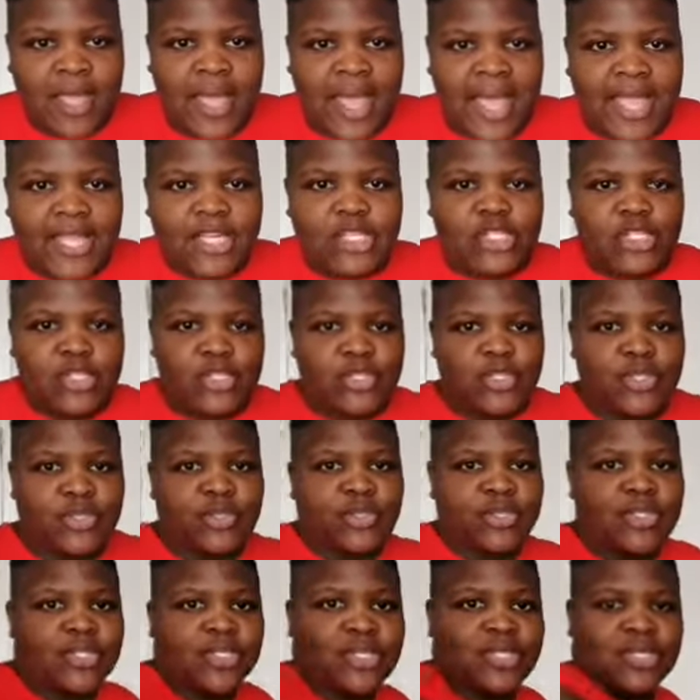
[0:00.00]
And I do.
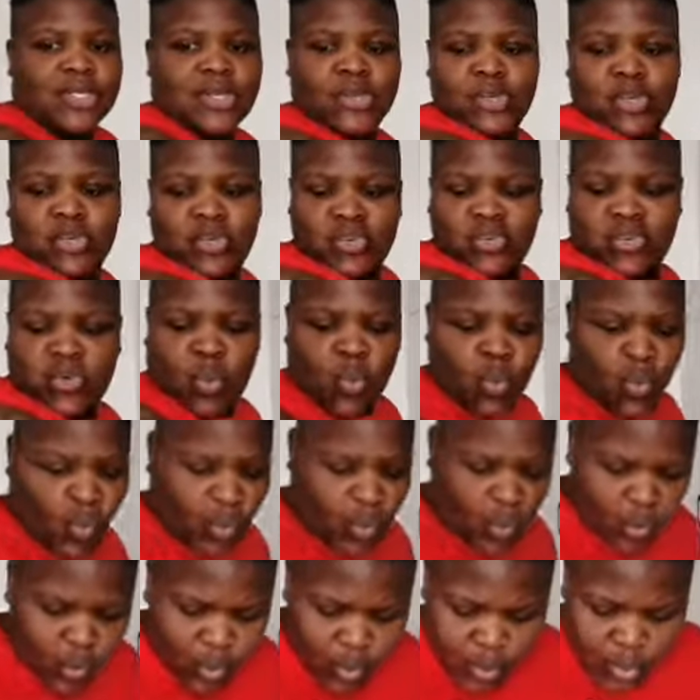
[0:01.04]
Many, if yes.